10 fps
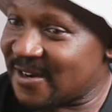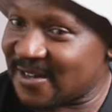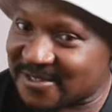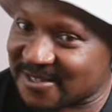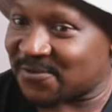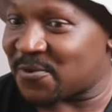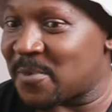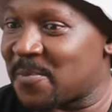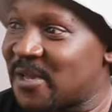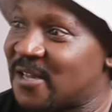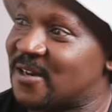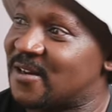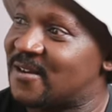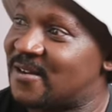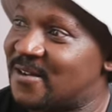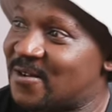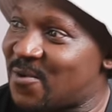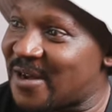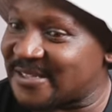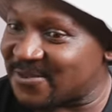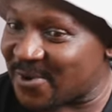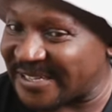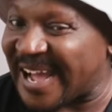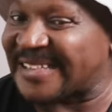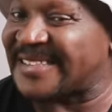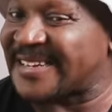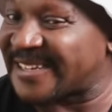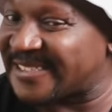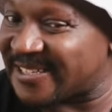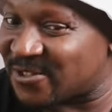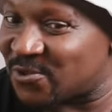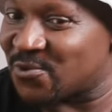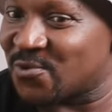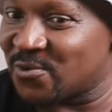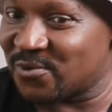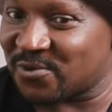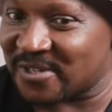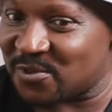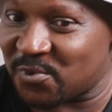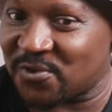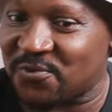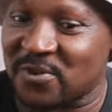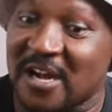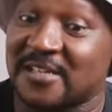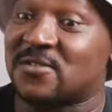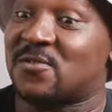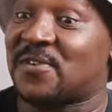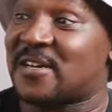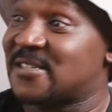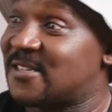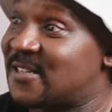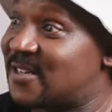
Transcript: Let's start from the beginning. What, what attracted you to this beautiful country of ours?